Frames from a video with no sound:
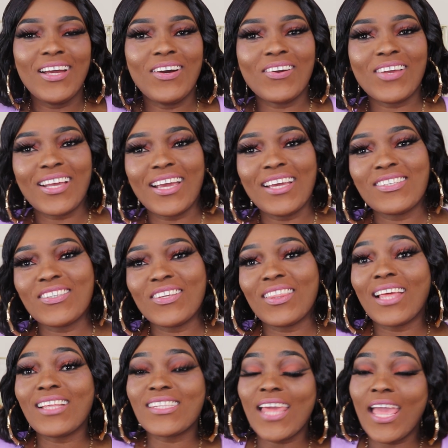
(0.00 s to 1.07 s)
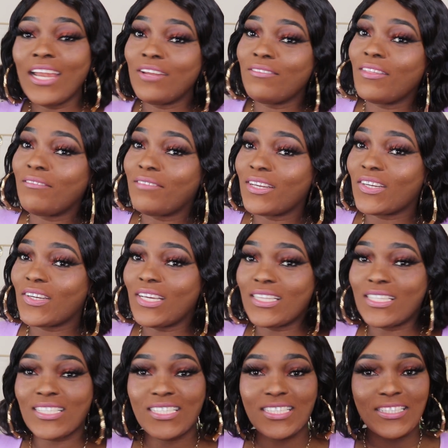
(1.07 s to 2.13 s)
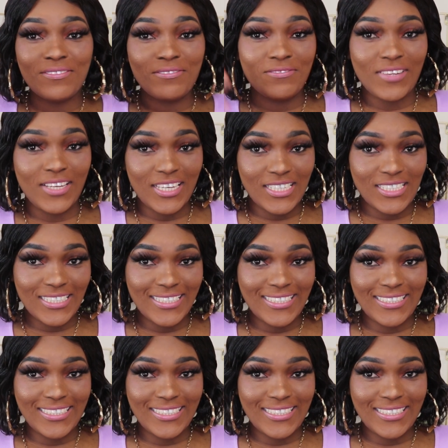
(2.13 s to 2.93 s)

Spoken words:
Okay guys, so that's the end of the video, and this is the finished